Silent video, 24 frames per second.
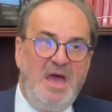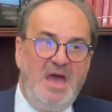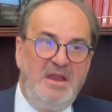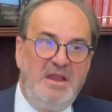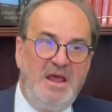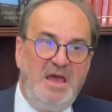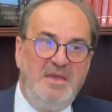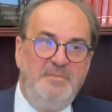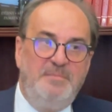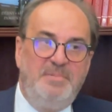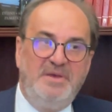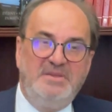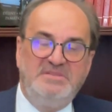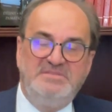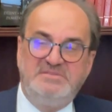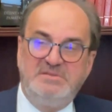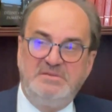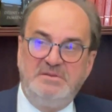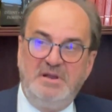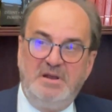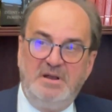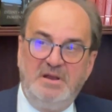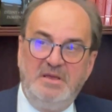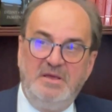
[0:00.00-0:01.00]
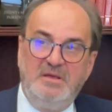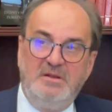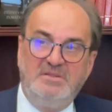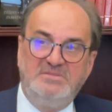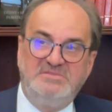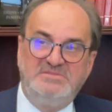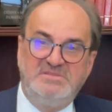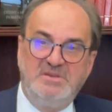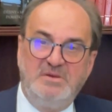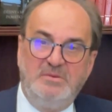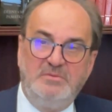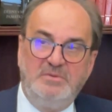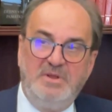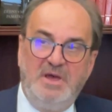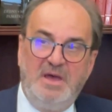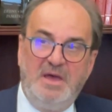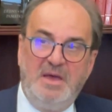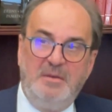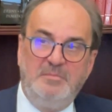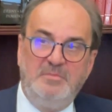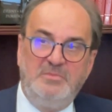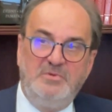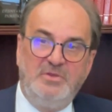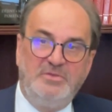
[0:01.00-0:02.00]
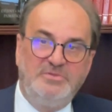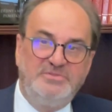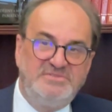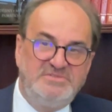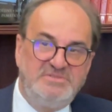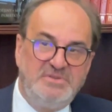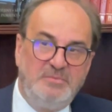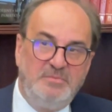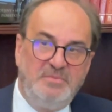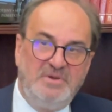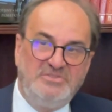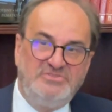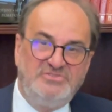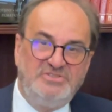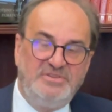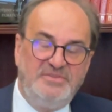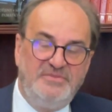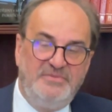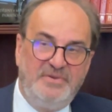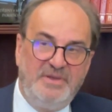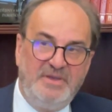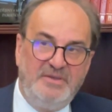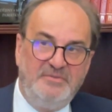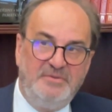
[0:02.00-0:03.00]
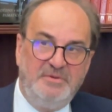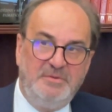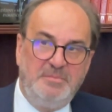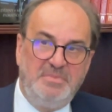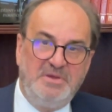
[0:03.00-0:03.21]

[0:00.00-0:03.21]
And I personally also, I'm not so much in favor,